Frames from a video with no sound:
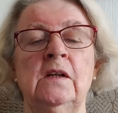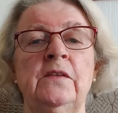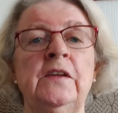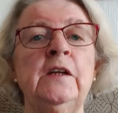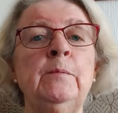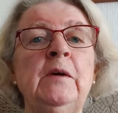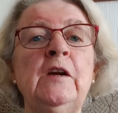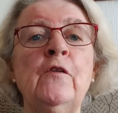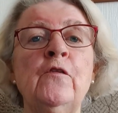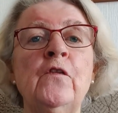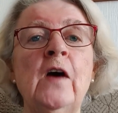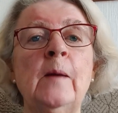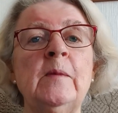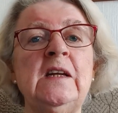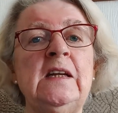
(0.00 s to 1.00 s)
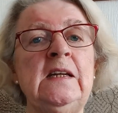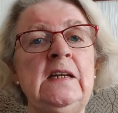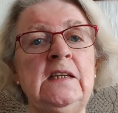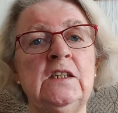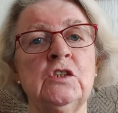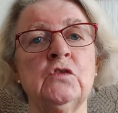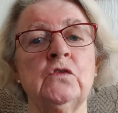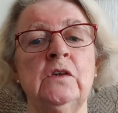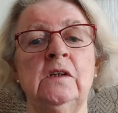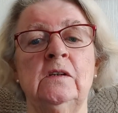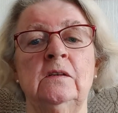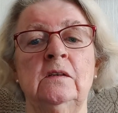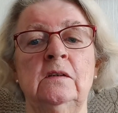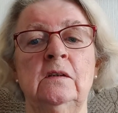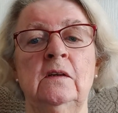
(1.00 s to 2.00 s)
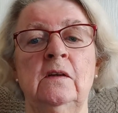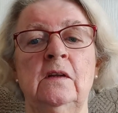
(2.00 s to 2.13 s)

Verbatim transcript: there'd been a famine in Israel.